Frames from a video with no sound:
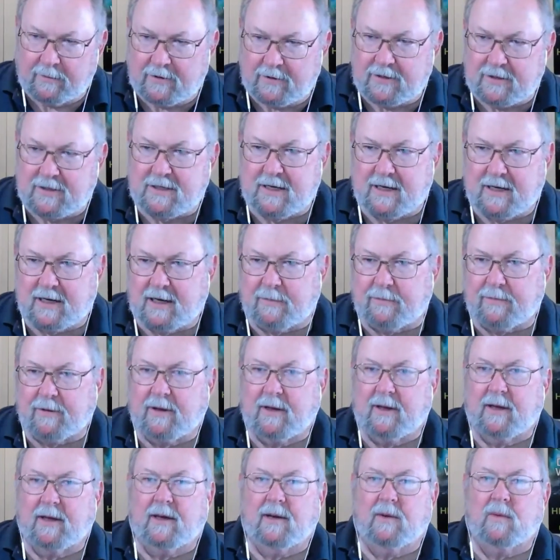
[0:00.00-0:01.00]
set up
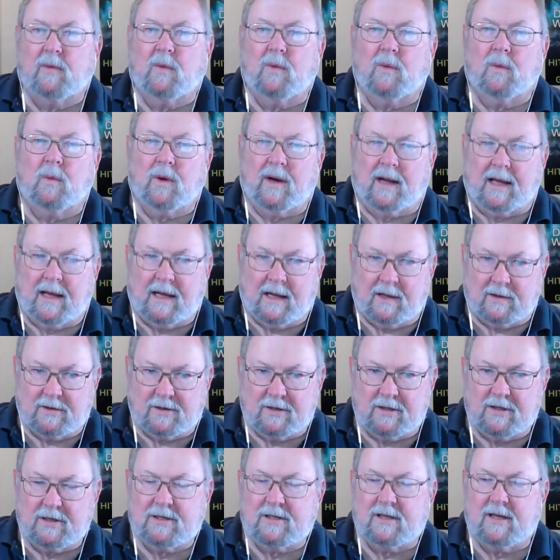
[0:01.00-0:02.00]
what a house
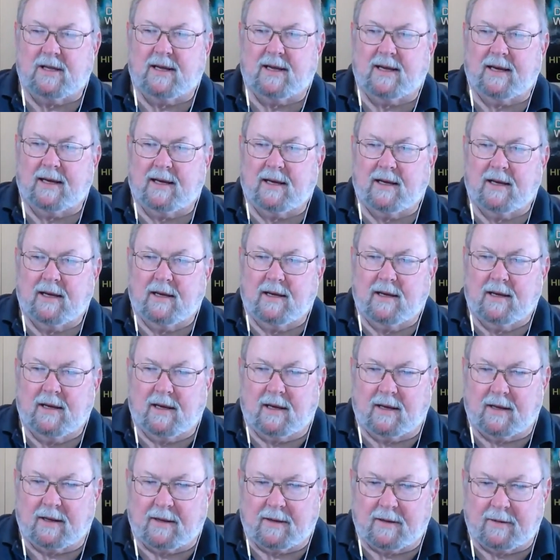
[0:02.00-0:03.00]
looks like,
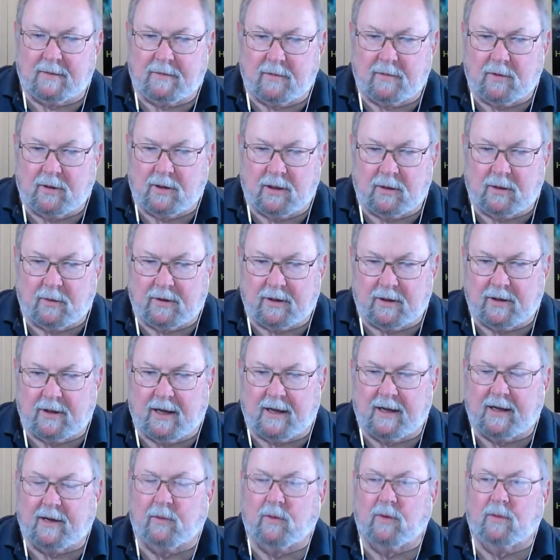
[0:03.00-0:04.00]
um, you know, what the
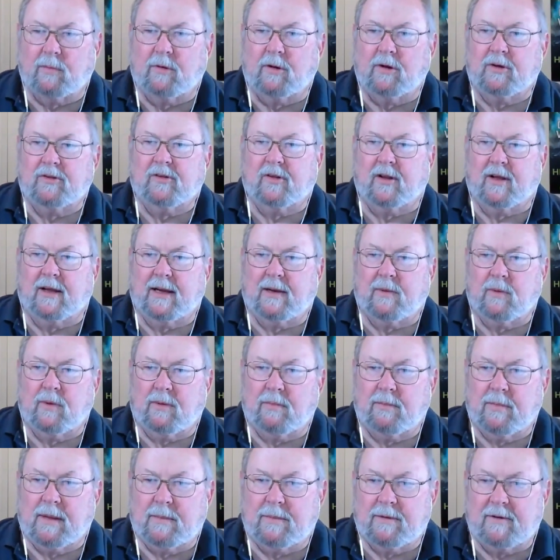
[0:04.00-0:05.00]
dining room looks like,
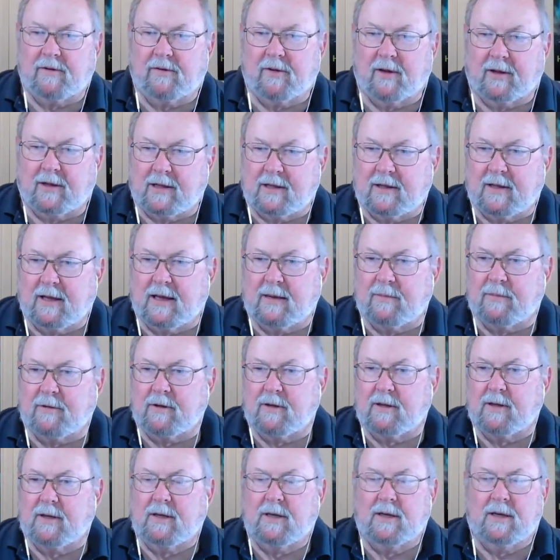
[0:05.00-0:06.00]
what maybe is on the table
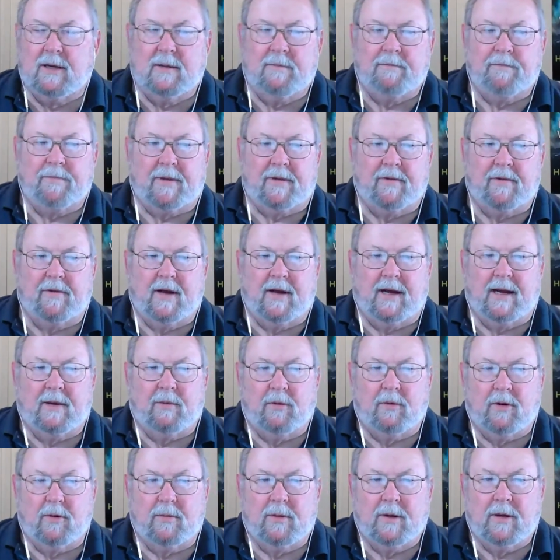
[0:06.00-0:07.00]
of the dining
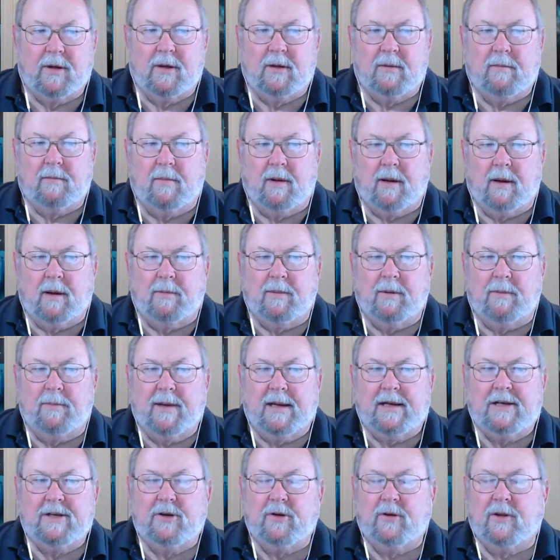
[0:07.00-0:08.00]
room, uh, but
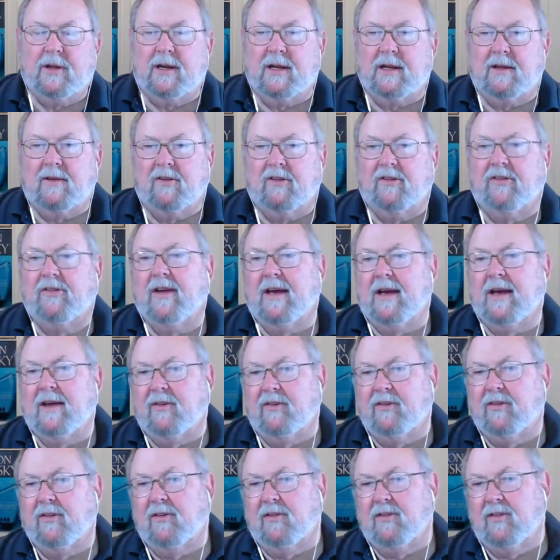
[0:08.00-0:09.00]
make sure that it
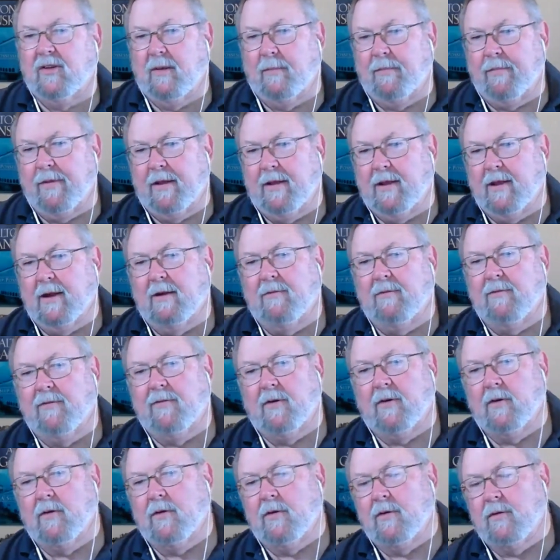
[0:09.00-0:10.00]
says something, that it
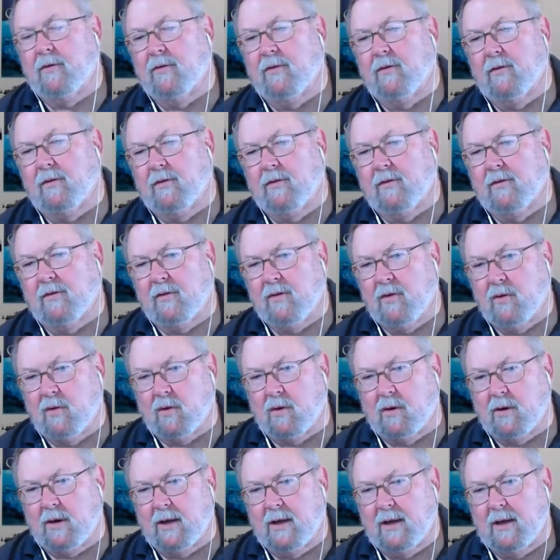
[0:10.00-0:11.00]
furthers the
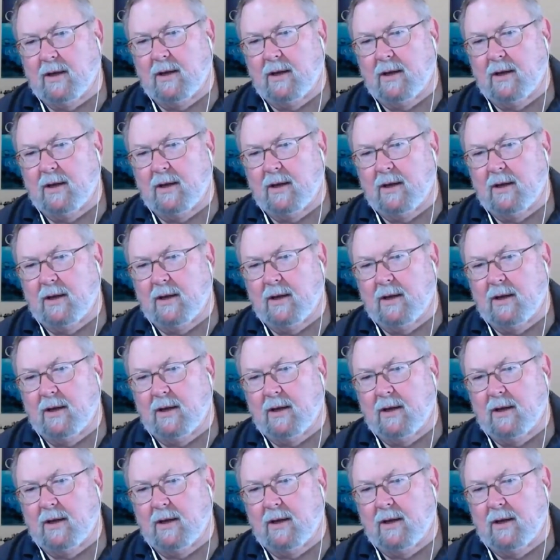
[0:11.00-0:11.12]
story.